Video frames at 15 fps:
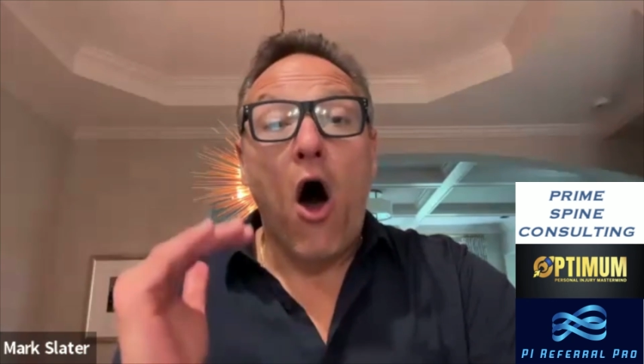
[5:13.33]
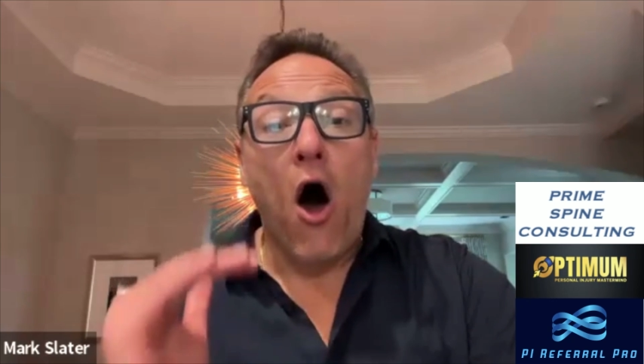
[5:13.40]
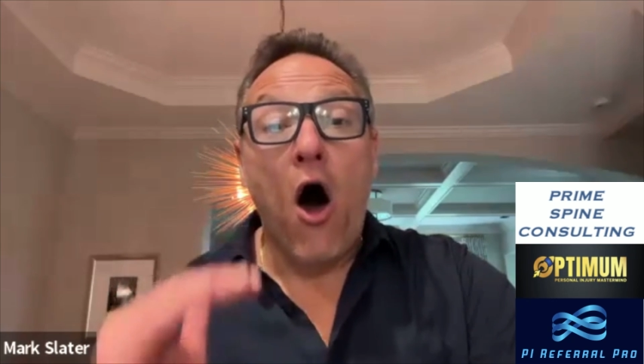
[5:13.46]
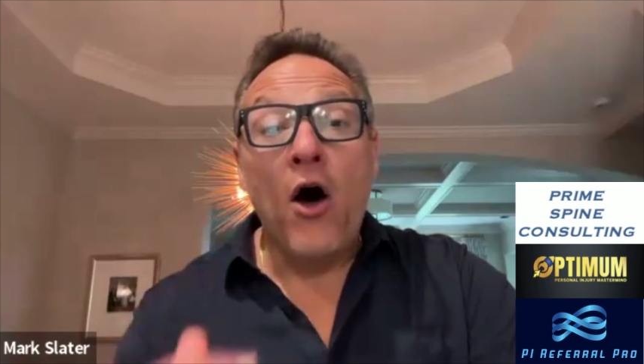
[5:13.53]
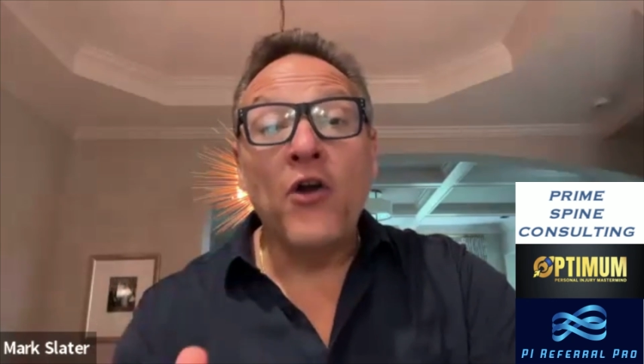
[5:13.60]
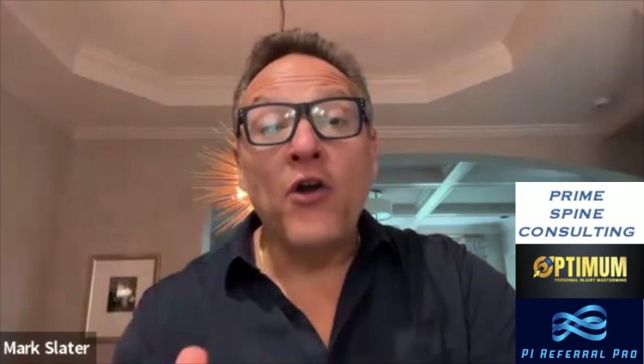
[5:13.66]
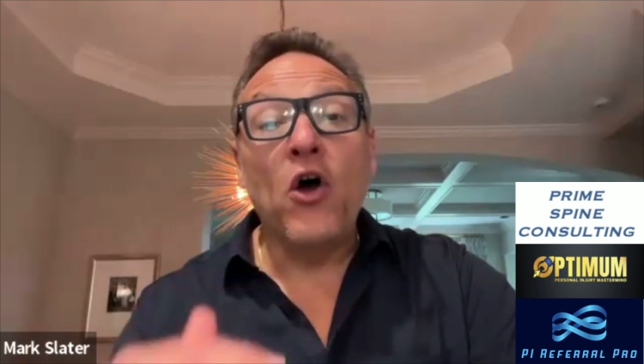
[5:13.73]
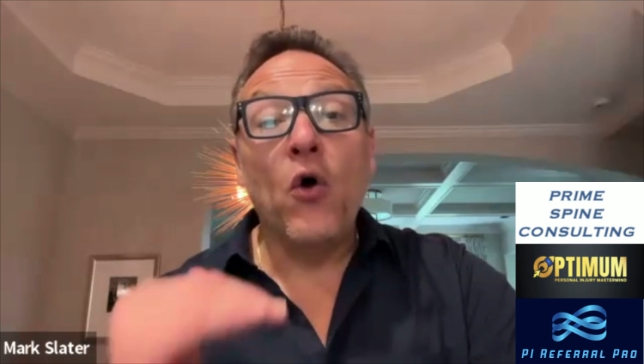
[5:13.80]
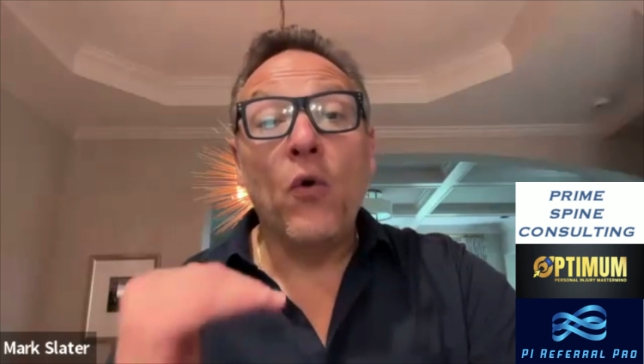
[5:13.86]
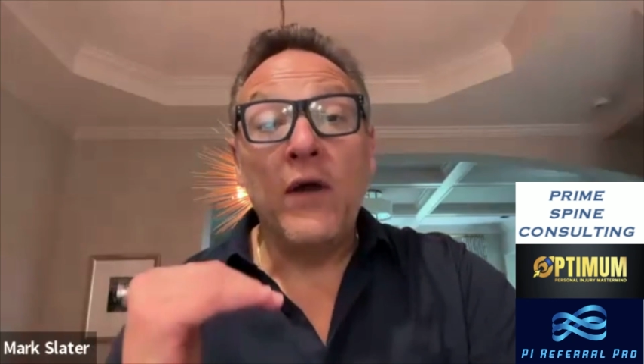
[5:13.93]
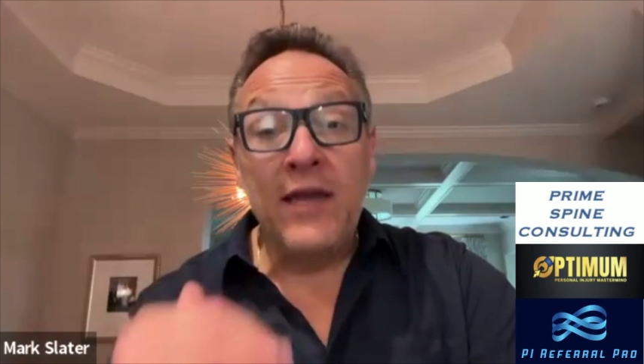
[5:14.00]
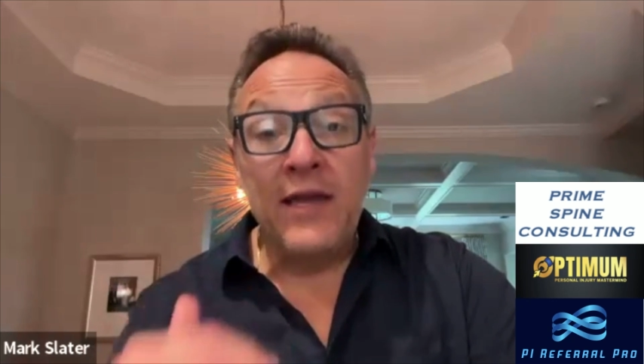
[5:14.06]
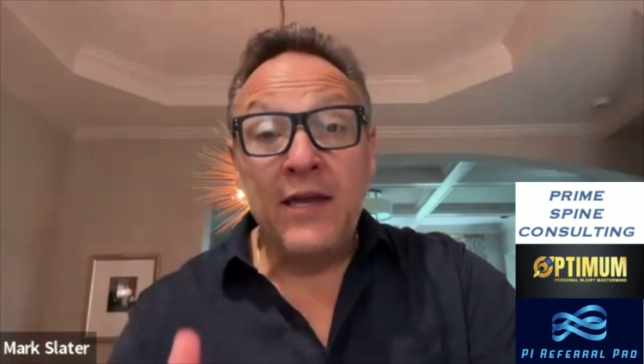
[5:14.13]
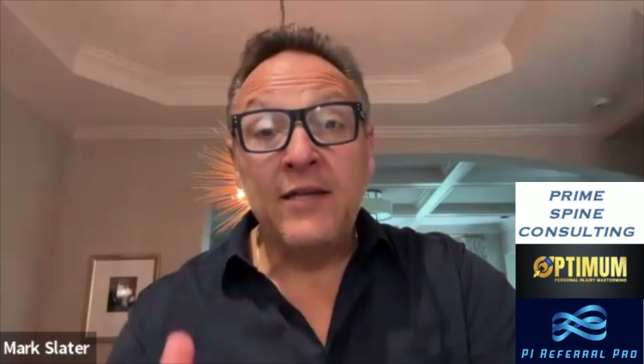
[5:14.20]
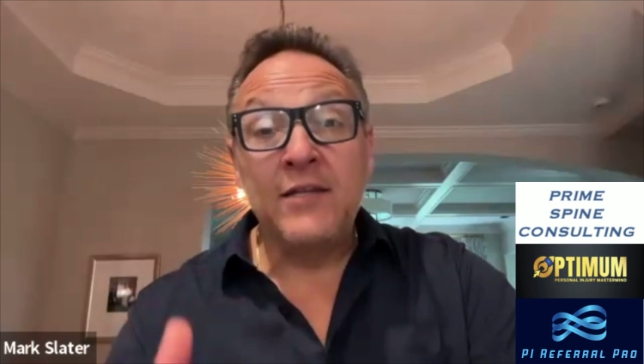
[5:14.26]
auto
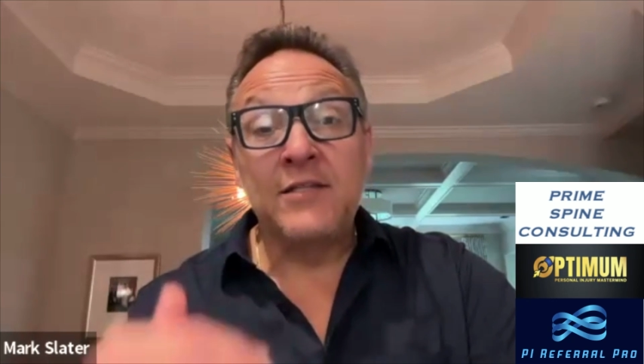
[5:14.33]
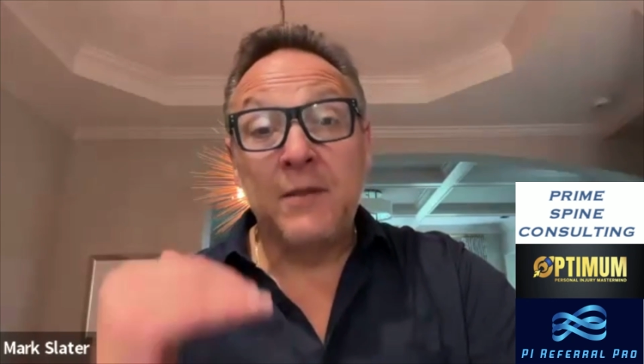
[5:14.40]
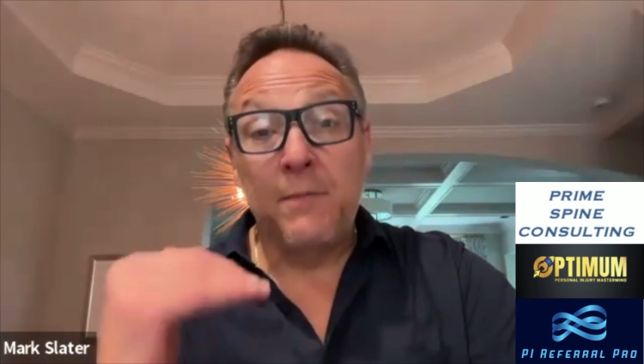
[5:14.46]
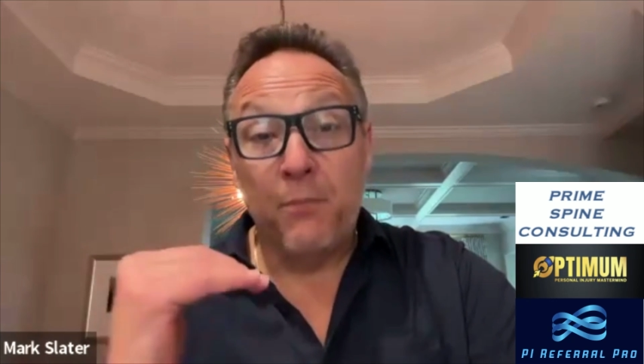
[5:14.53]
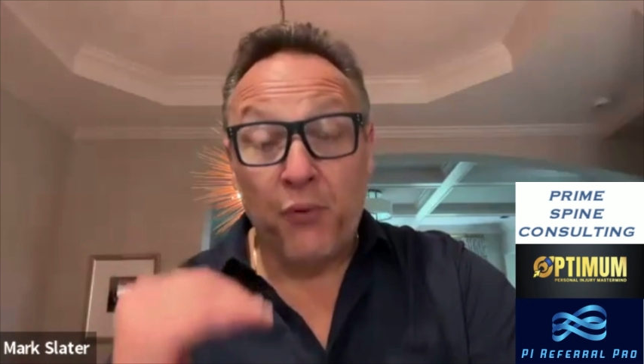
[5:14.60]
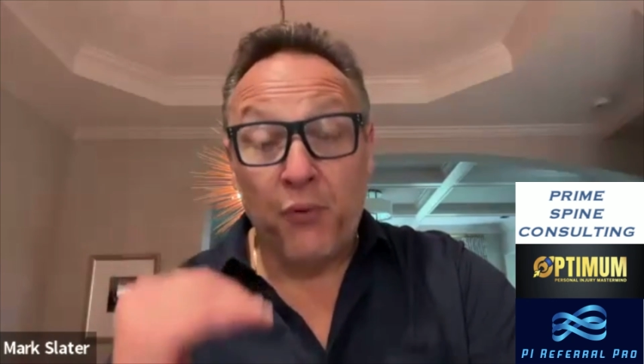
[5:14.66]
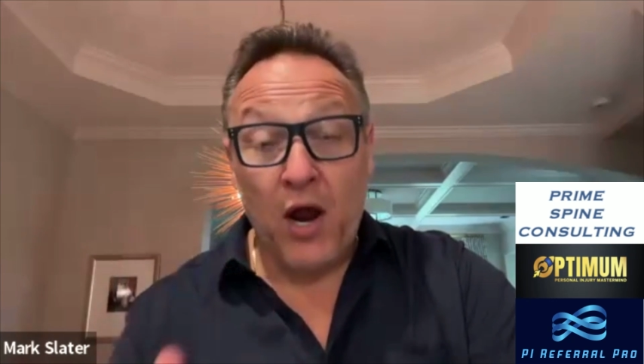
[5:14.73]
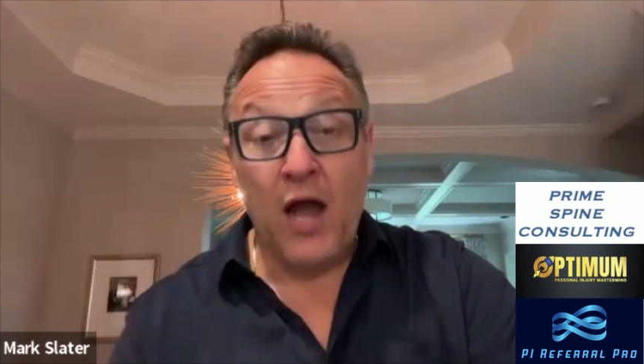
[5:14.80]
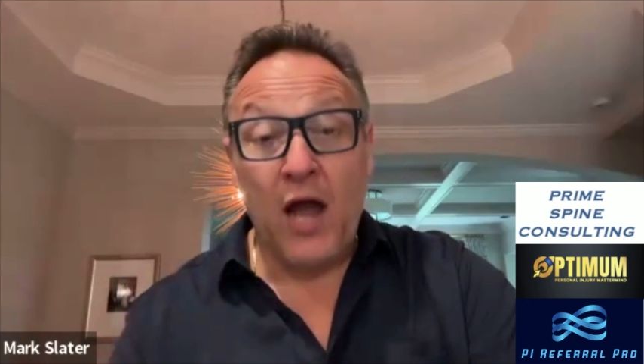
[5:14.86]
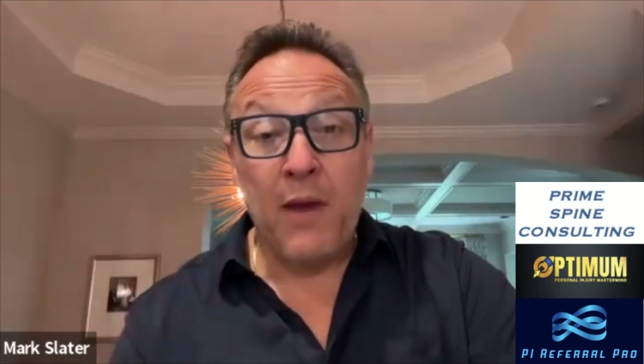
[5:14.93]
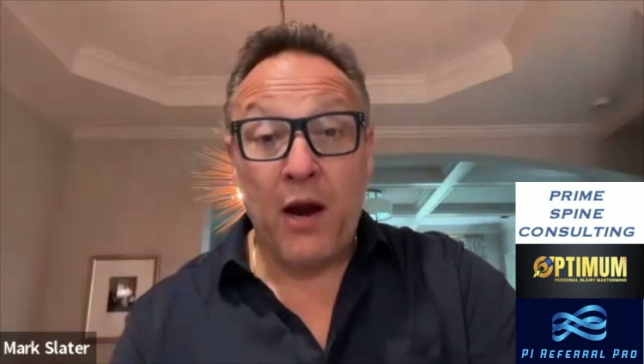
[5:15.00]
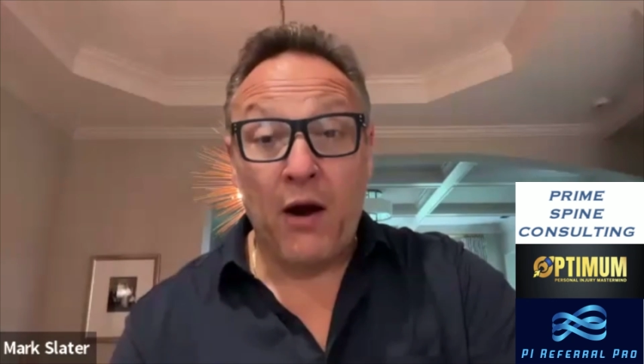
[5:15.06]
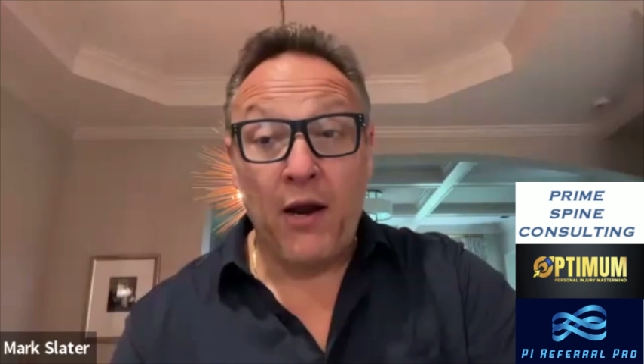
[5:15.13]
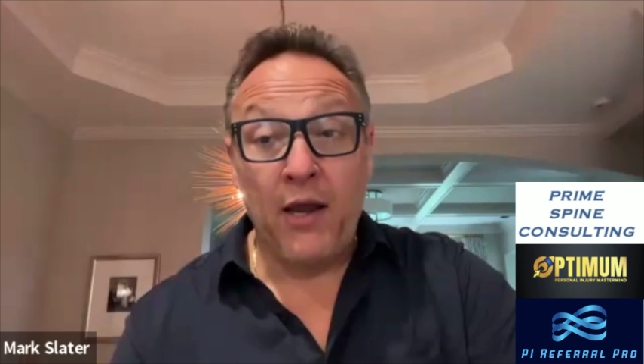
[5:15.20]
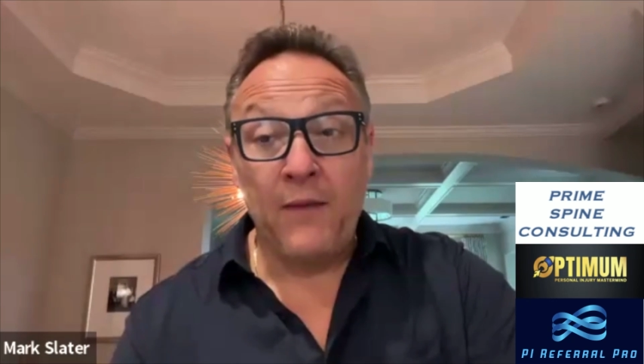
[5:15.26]
is
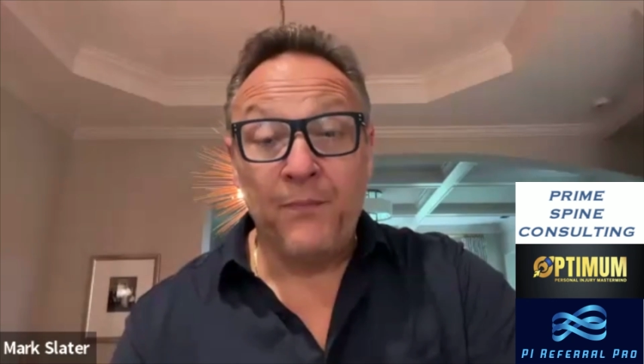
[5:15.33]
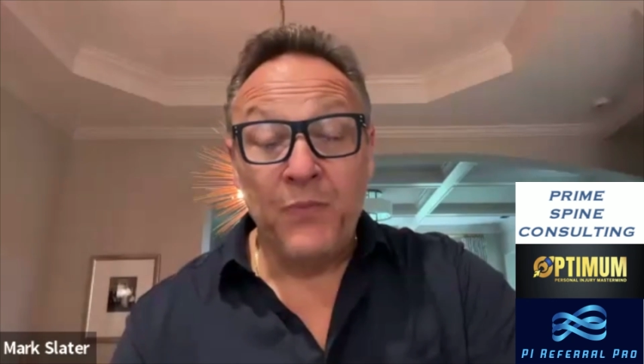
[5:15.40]
primary.